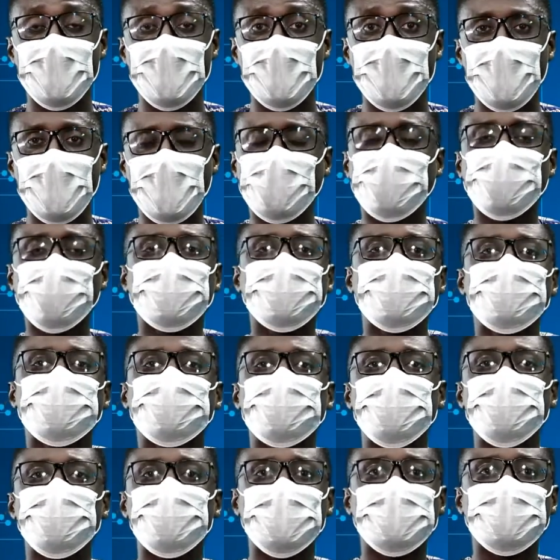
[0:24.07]
According to a
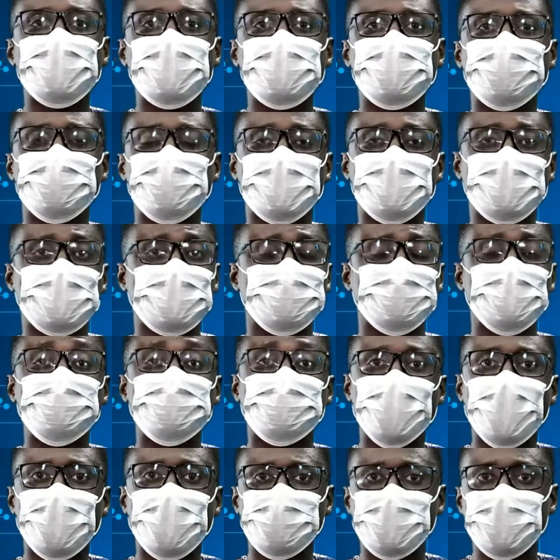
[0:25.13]
research which has been
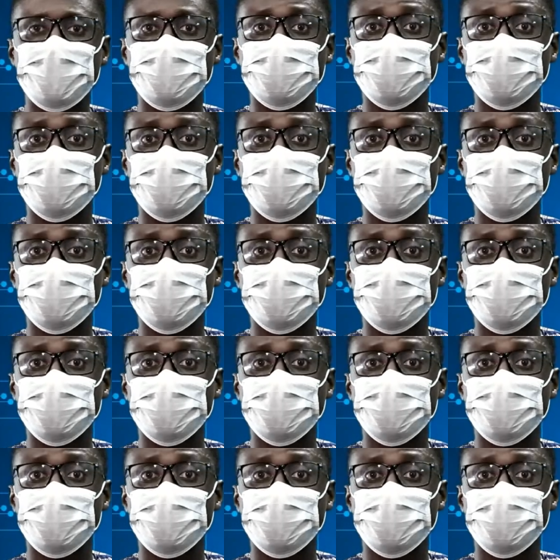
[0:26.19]
published